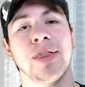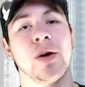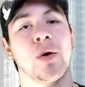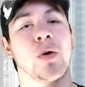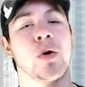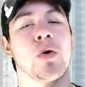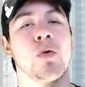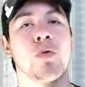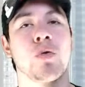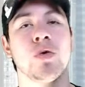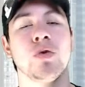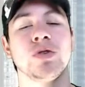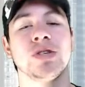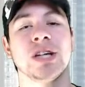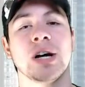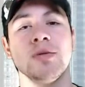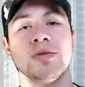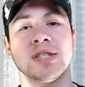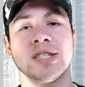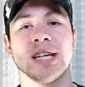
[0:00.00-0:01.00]
there were routes
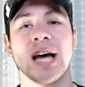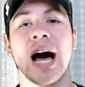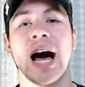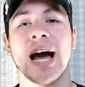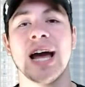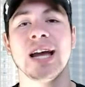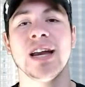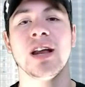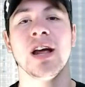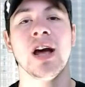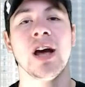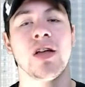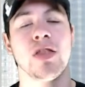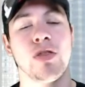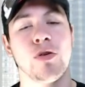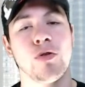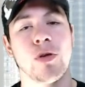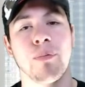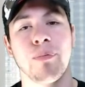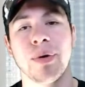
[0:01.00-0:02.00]
outside
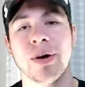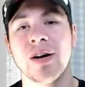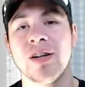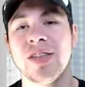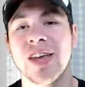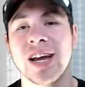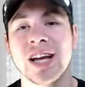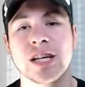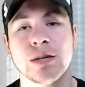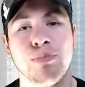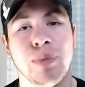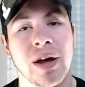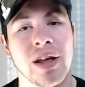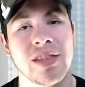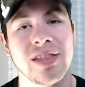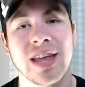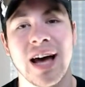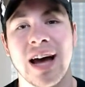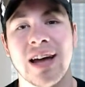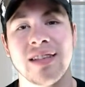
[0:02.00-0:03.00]
through the buildings,
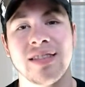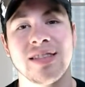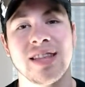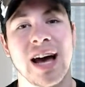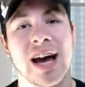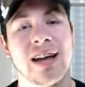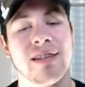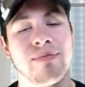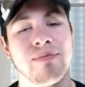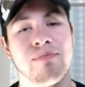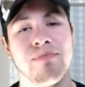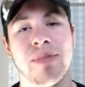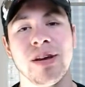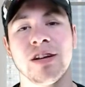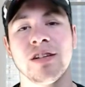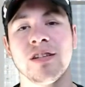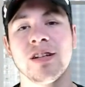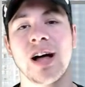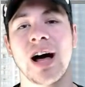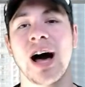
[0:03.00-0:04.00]
but that
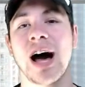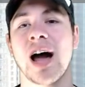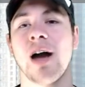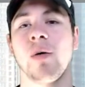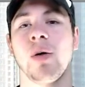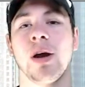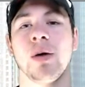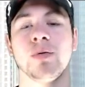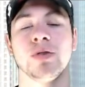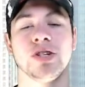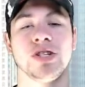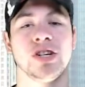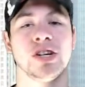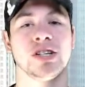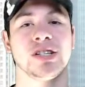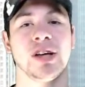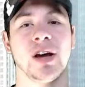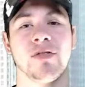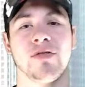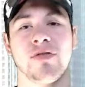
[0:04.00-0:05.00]
middle highway was
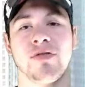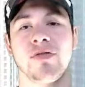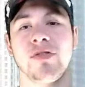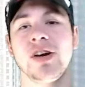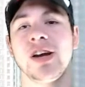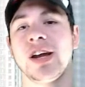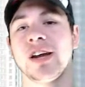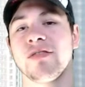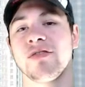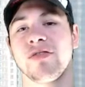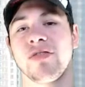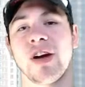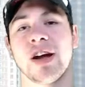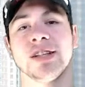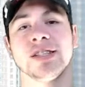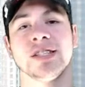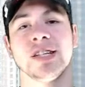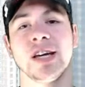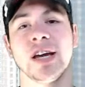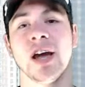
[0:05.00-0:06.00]
just a freaking
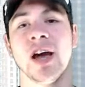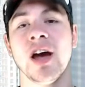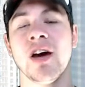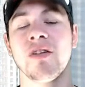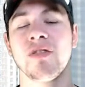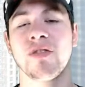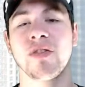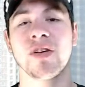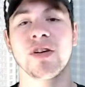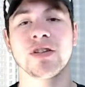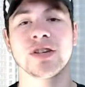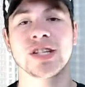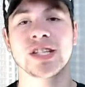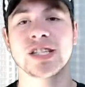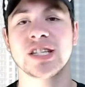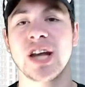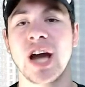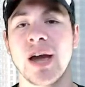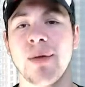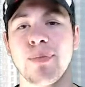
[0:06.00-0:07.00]
frenzy for
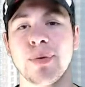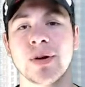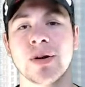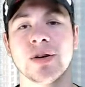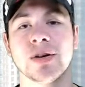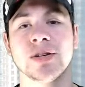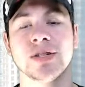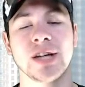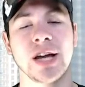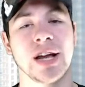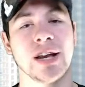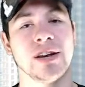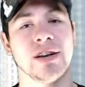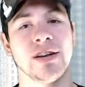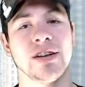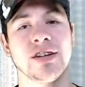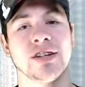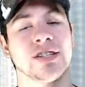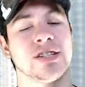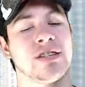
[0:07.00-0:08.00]
snipers, and
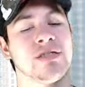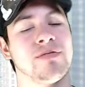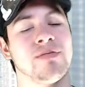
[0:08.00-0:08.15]
just